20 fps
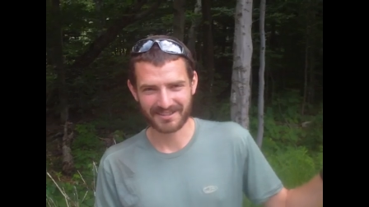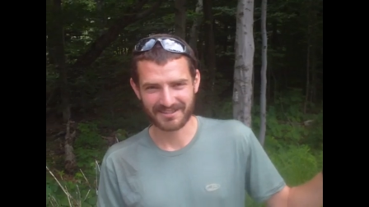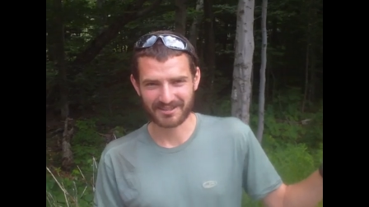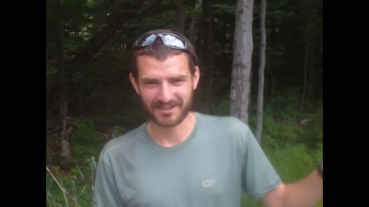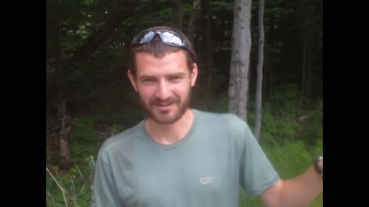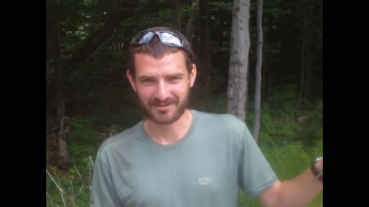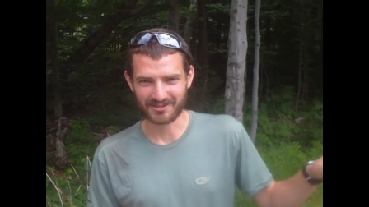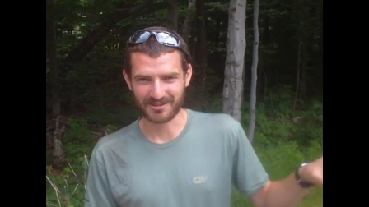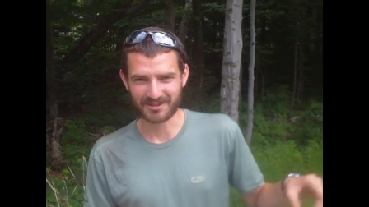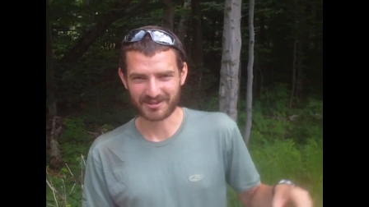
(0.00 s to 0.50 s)
to the
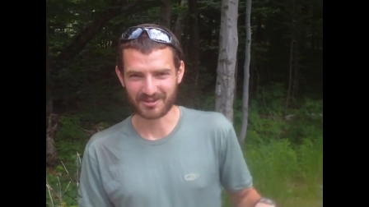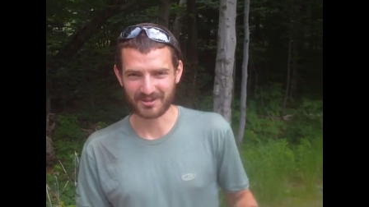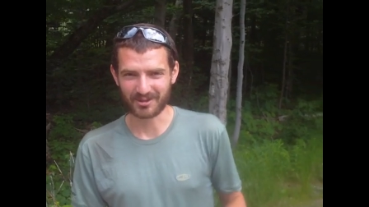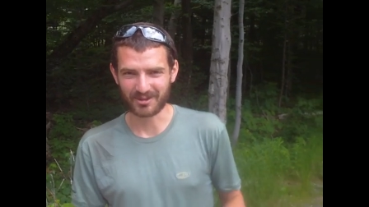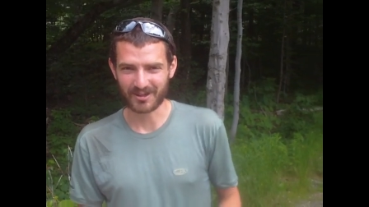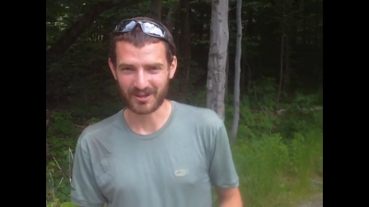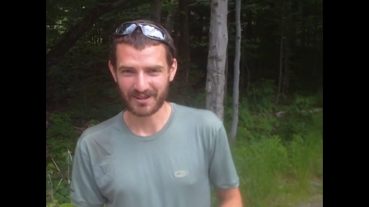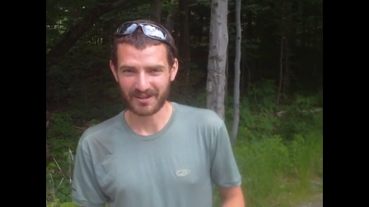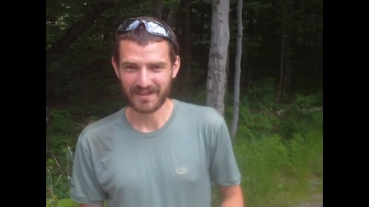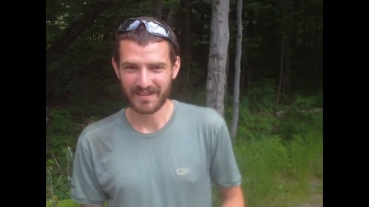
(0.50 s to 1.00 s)
general
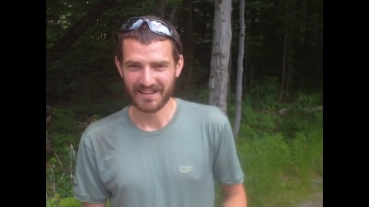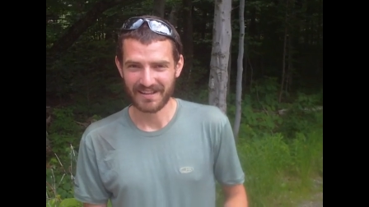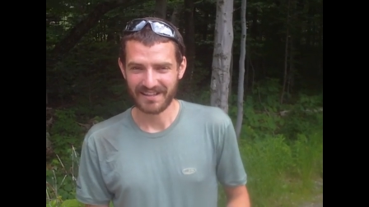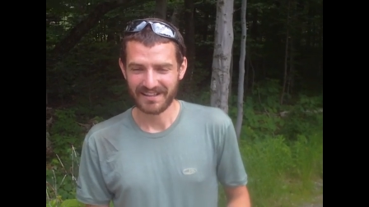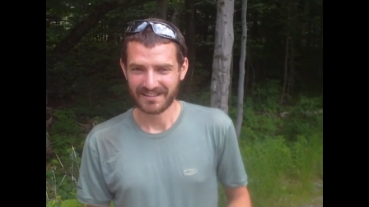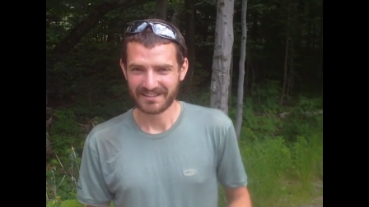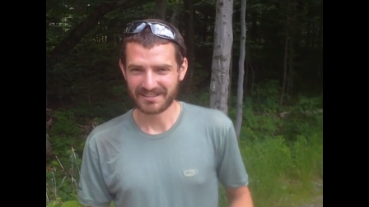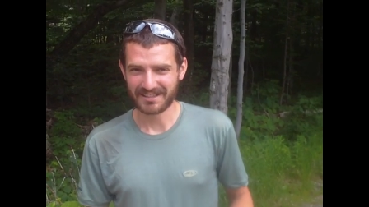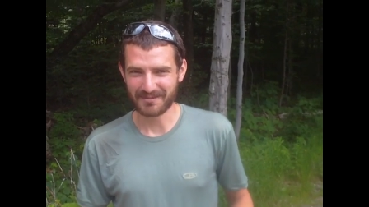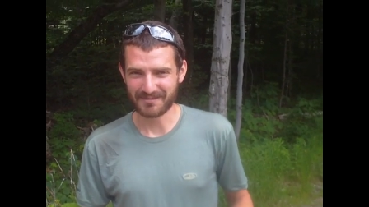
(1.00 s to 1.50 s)
store
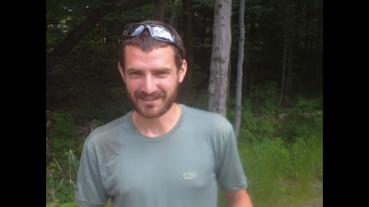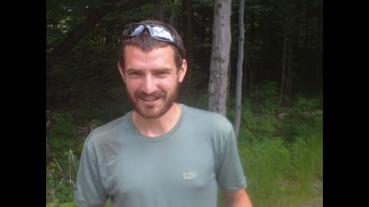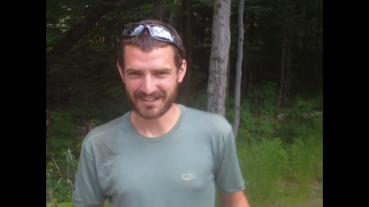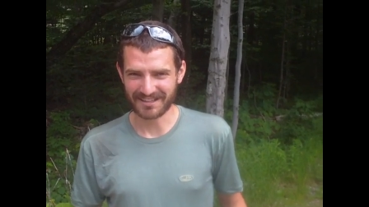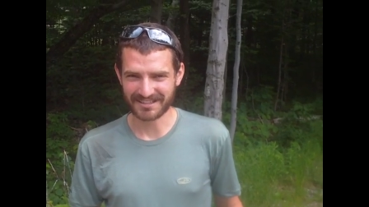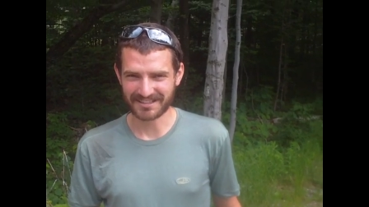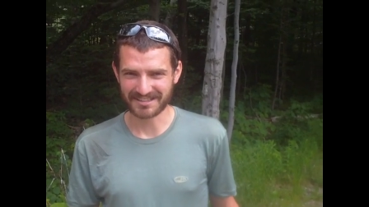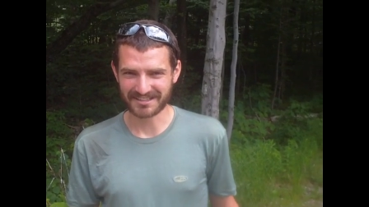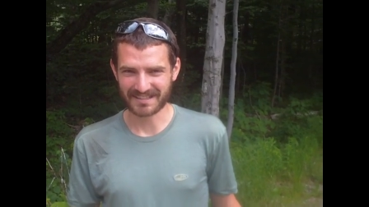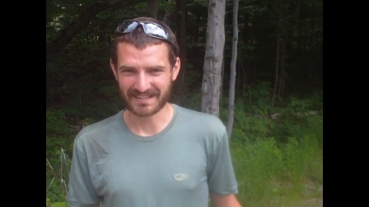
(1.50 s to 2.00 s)
someone
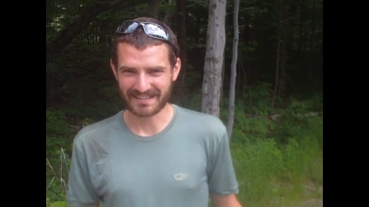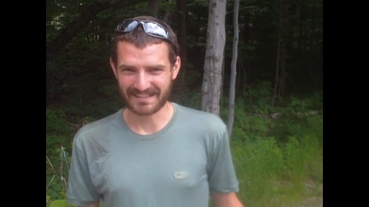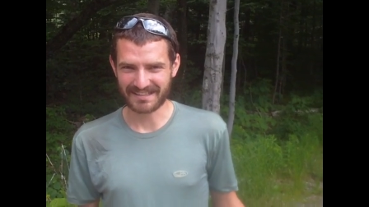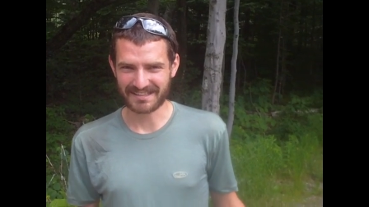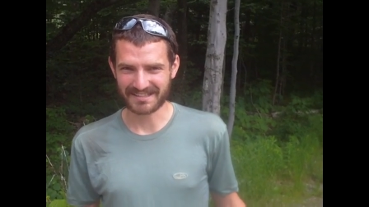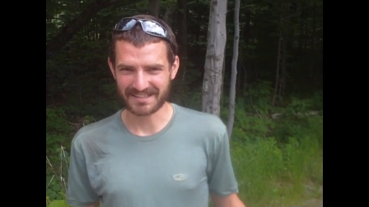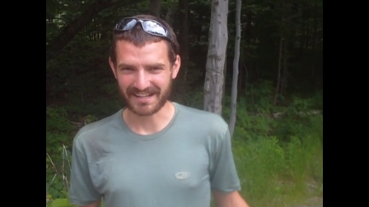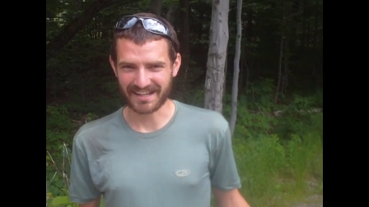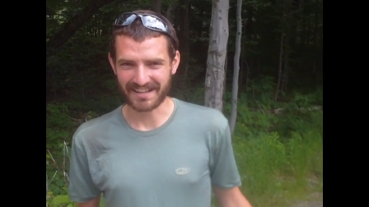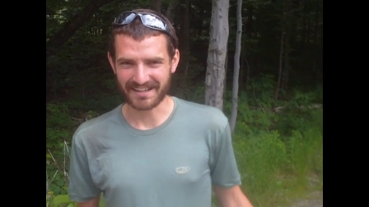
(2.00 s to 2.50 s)
else is going
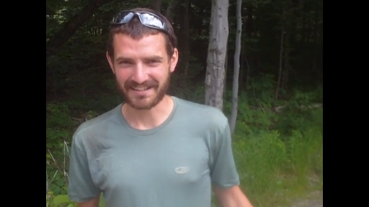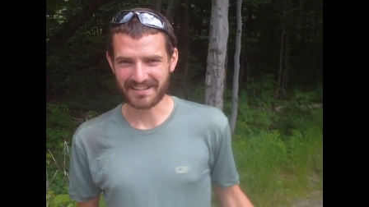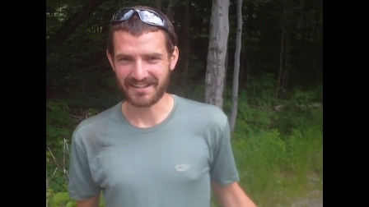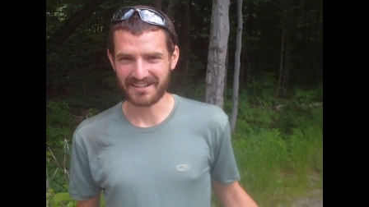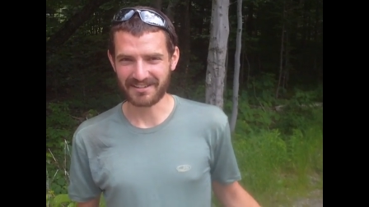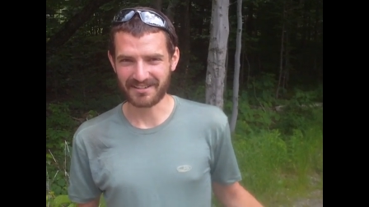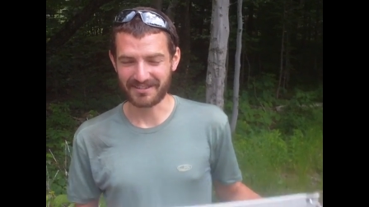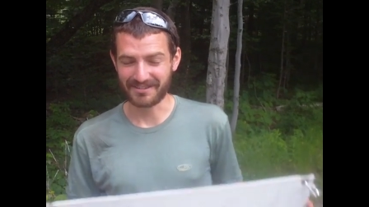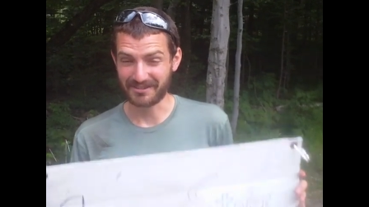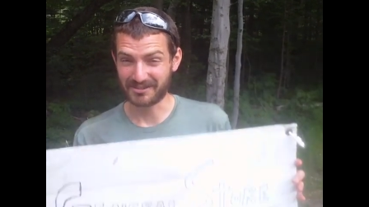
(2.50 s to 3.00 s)
to stand
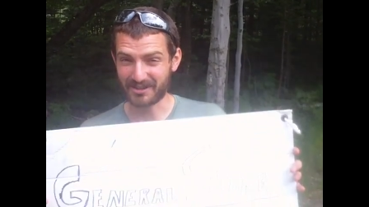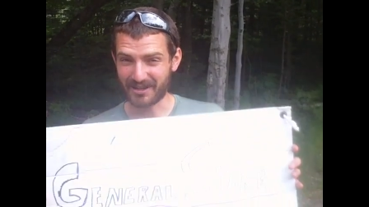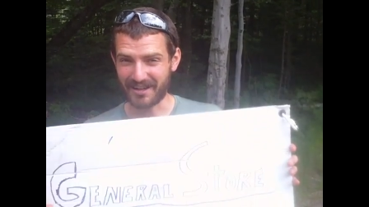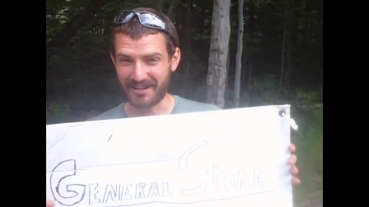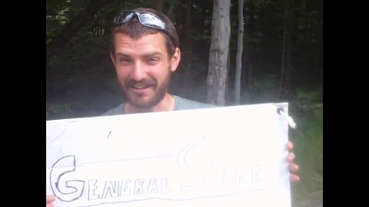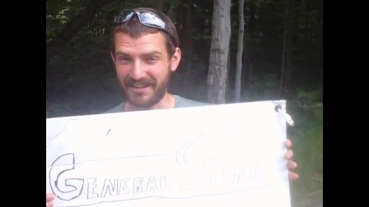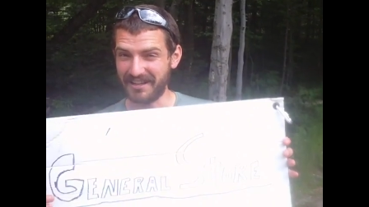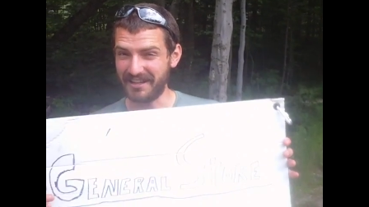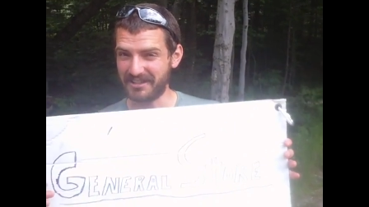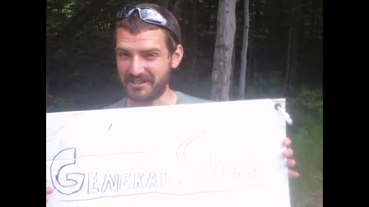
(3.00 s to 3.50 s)
here and try
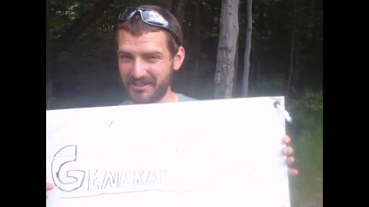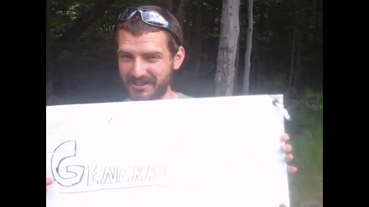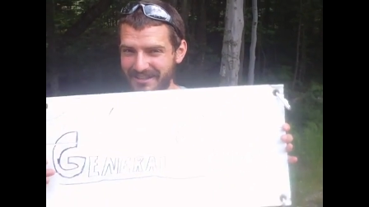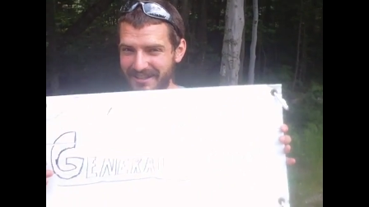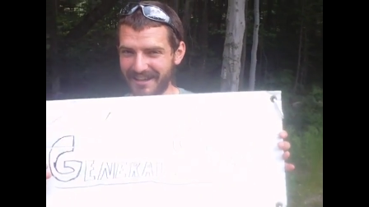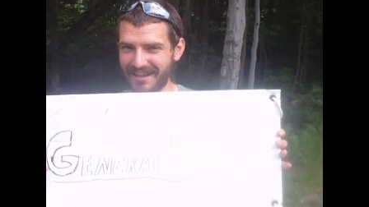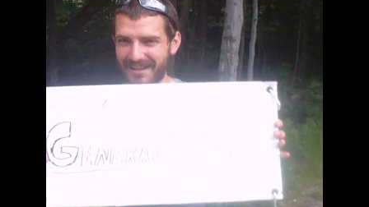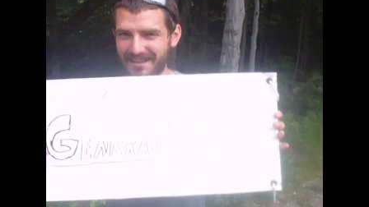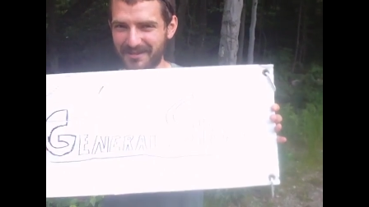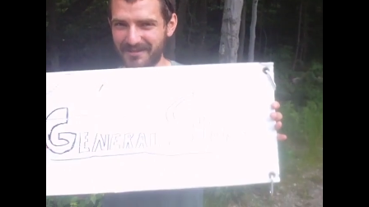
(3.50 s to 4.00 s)
and hitch
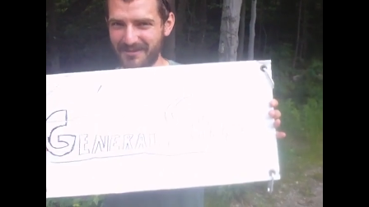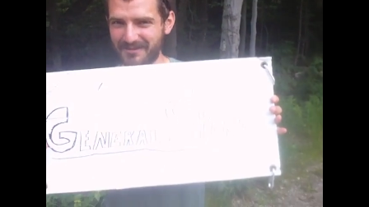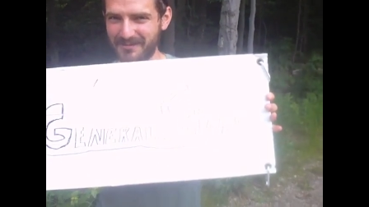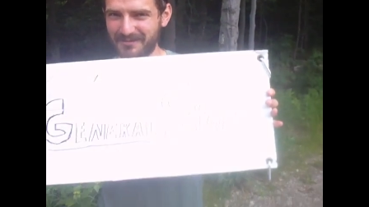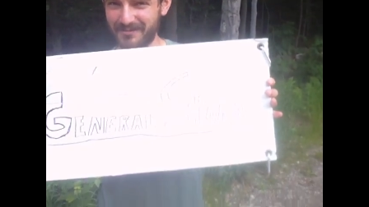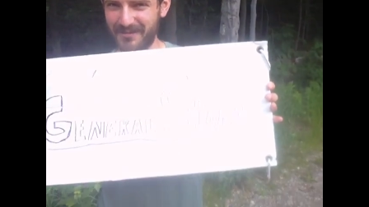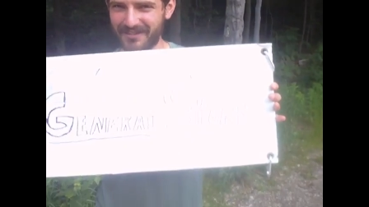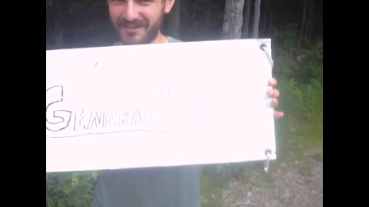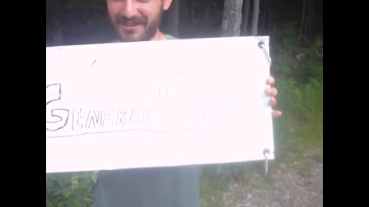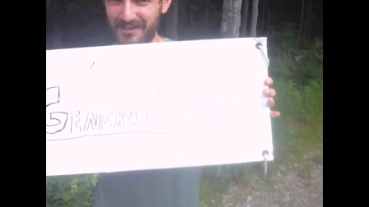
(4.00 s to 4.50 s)
again
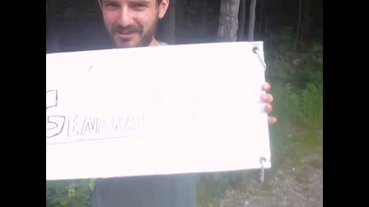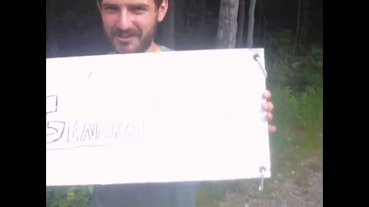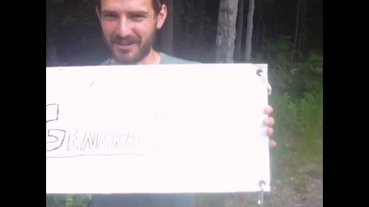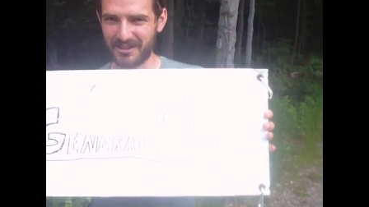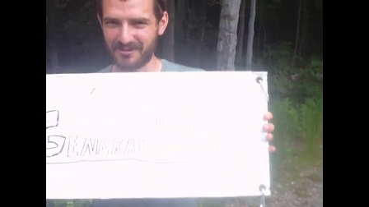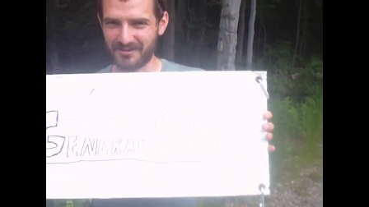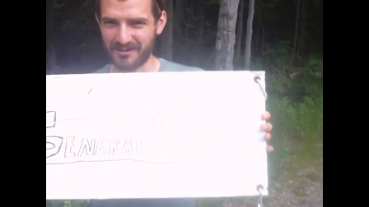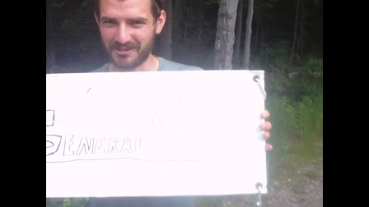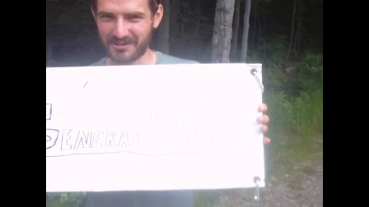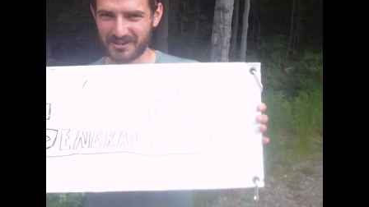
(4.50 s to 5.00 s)
with our
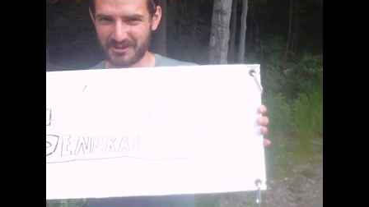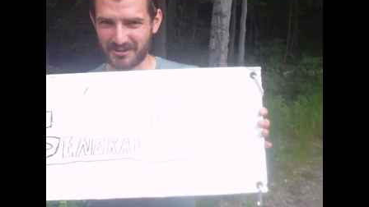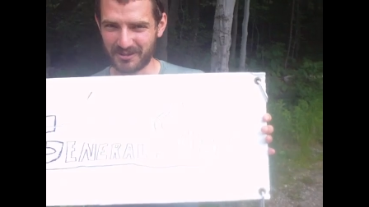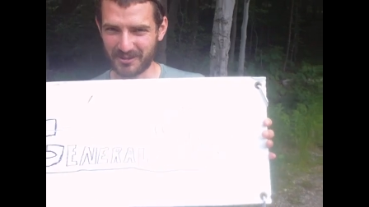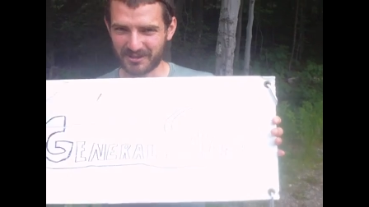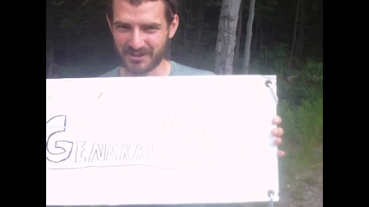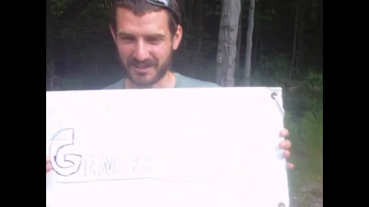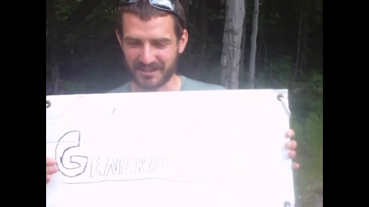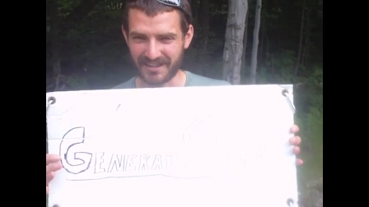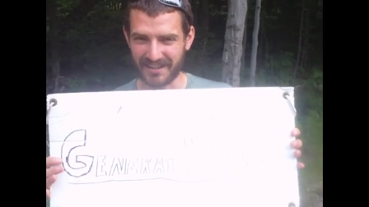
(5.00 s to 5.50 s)
general
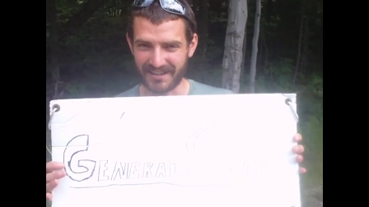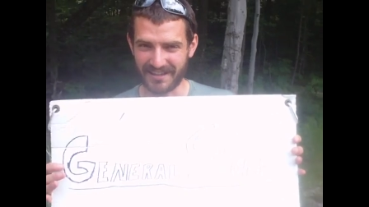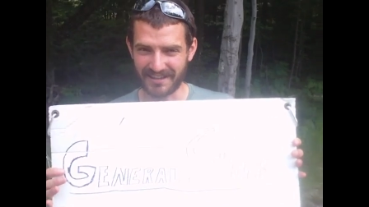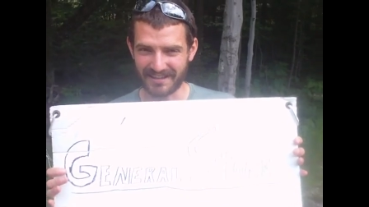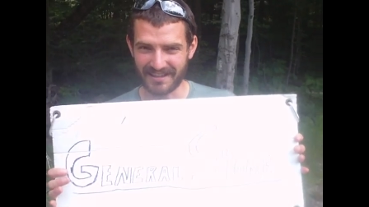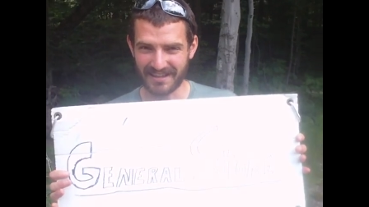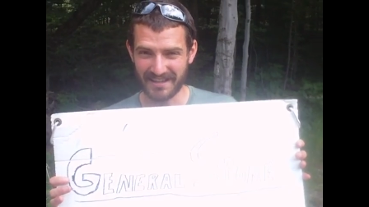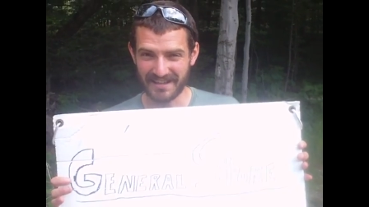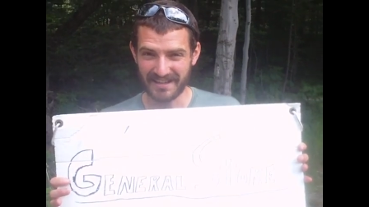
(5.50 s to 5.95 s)
store sign.